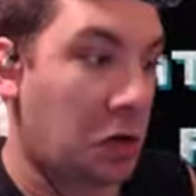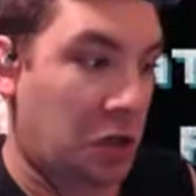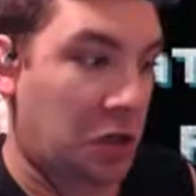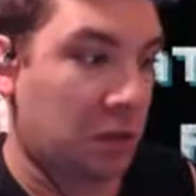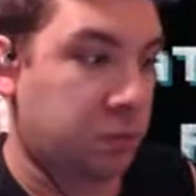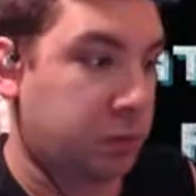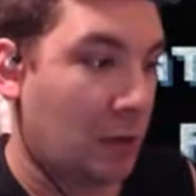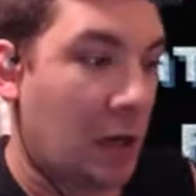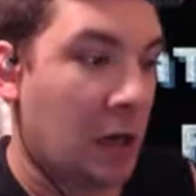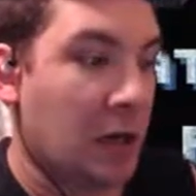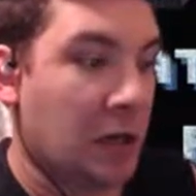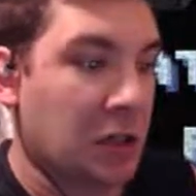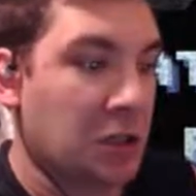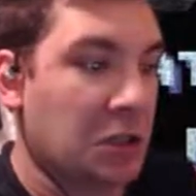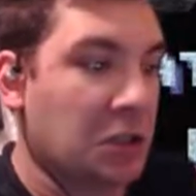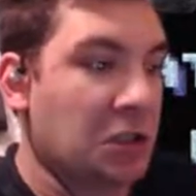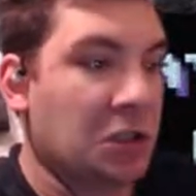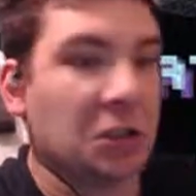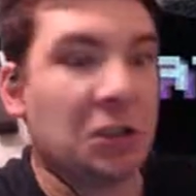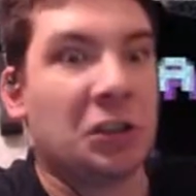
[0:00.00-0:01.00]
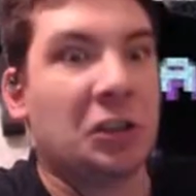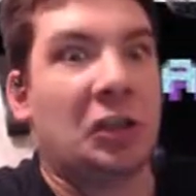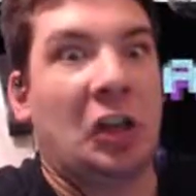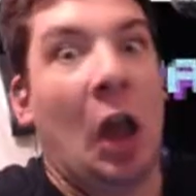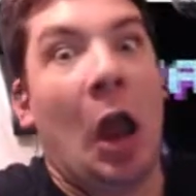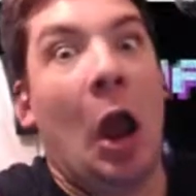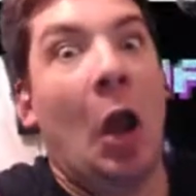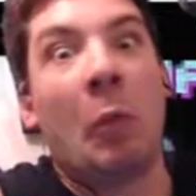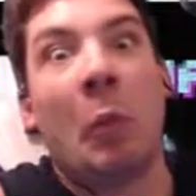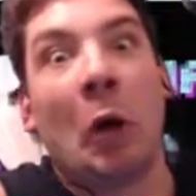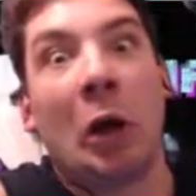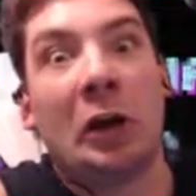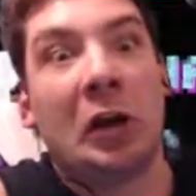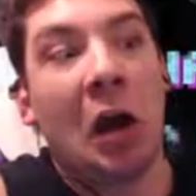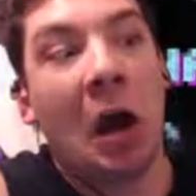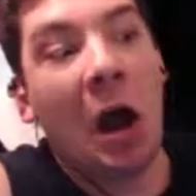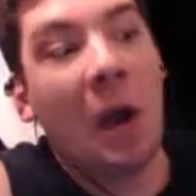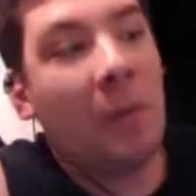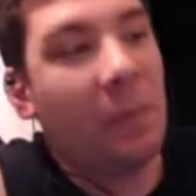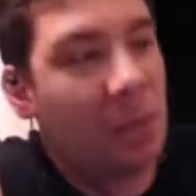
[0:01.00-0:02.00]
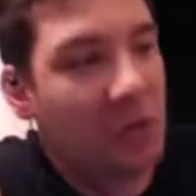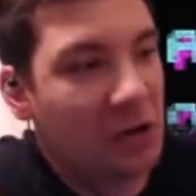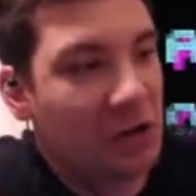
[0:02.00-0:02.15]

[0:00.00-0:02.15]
just play Cowboy Cop.